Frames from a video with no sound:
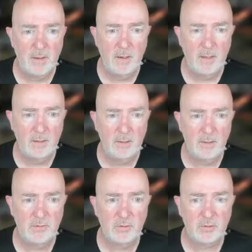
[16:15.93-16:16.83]
and
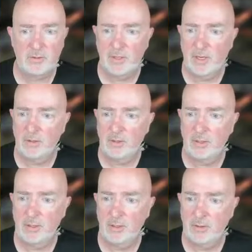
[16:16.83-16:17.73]
let's look down
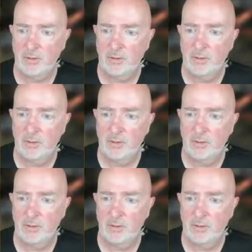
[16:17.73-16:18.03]
here,